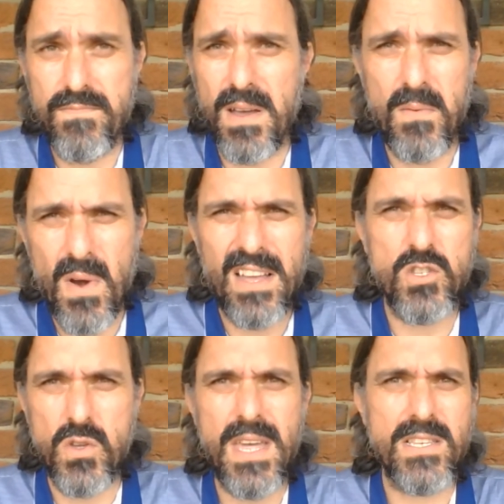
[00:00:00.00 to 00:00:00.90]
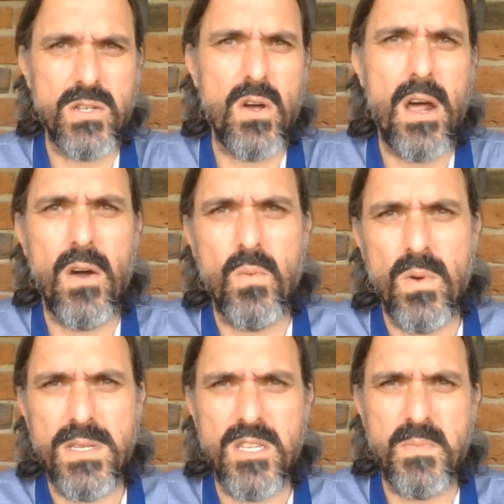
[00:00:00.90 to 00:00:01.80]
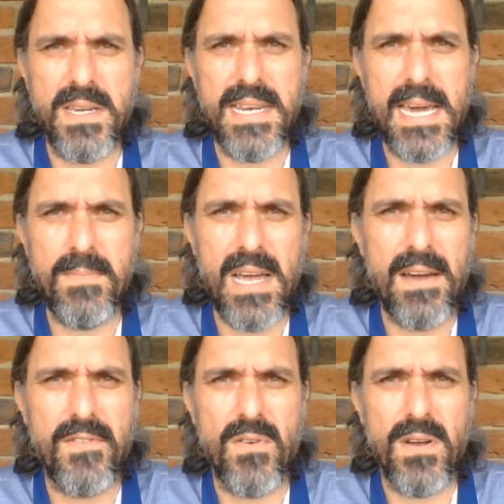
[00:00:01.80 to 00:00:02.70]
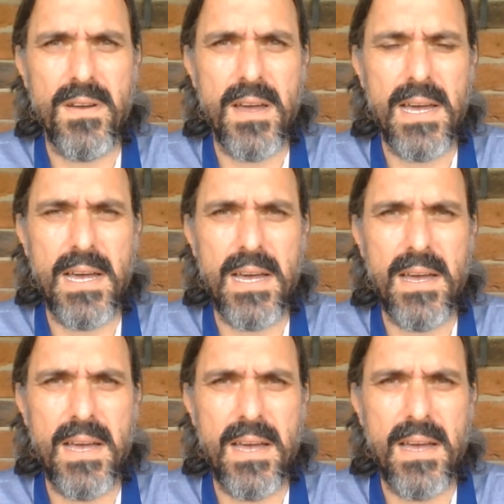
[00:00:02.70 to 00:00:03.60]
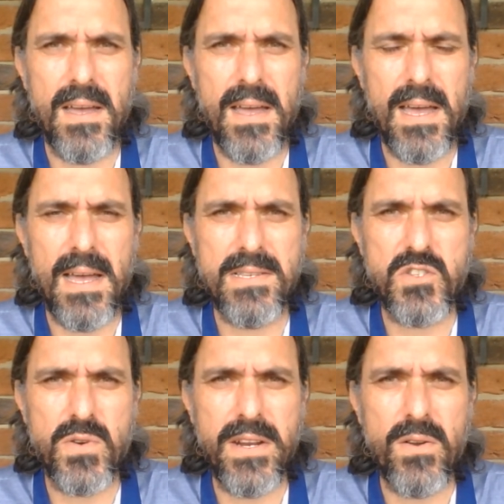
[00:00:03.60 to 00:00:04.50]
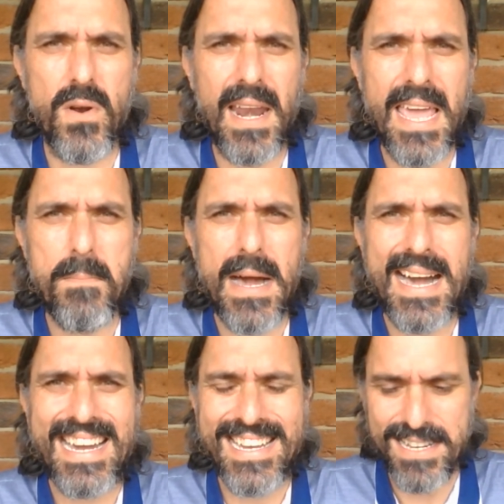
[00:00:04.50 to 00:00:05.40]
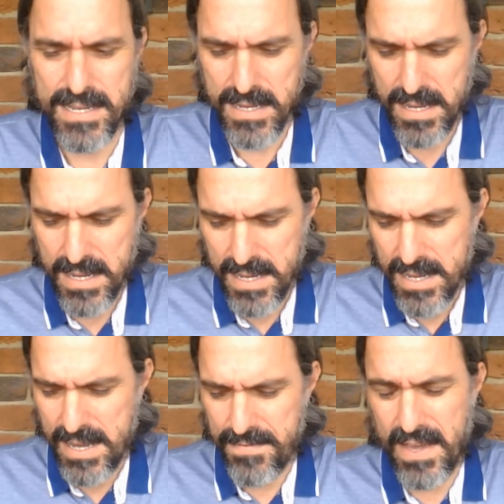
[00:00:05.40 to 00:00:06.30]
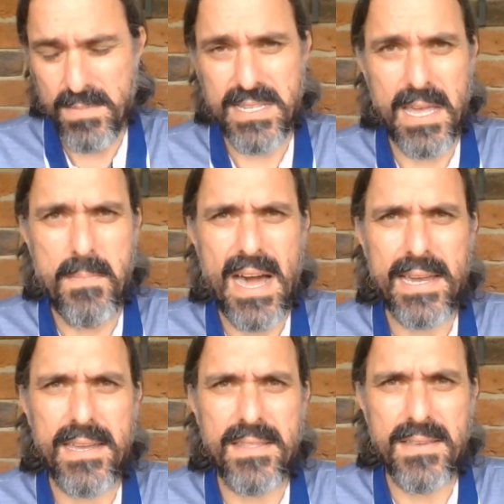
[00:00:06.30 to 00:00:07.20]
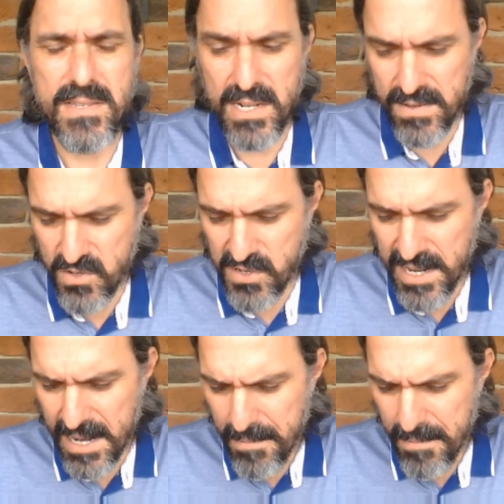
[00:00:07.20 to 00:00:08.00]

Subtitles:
around 2009 onwards has been named after a street or a landmark, a famous landmark in the city of Trinidad.